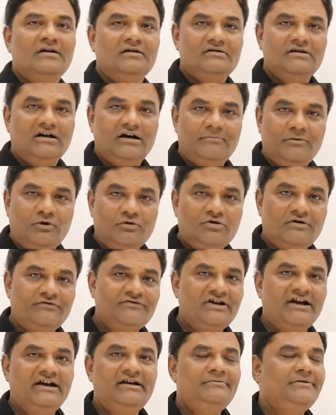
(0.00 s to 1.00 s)
The amount
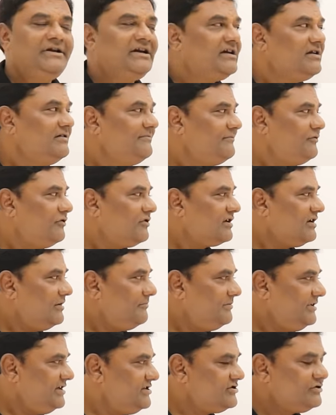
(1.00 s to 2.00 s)
of time taken for
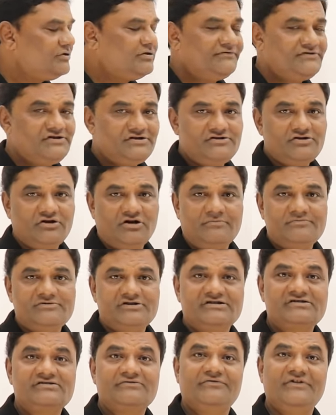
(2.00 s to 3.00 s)
completion of the jobs
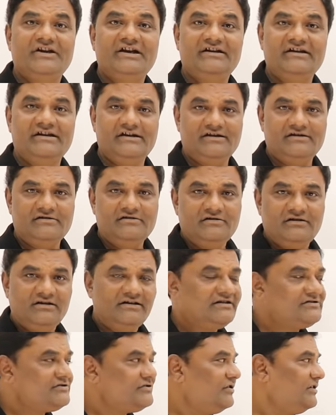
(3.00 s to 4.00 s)
is varying.
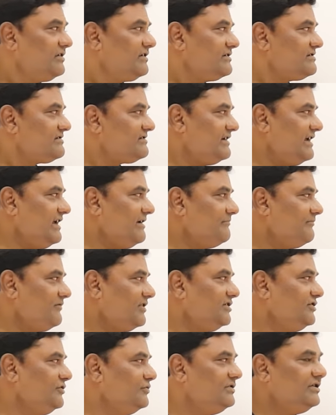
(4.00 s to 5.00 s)
It is not same
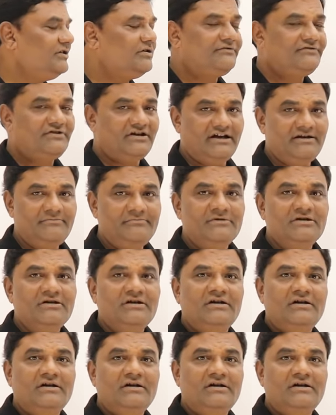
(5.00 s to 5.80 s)
one unit of time.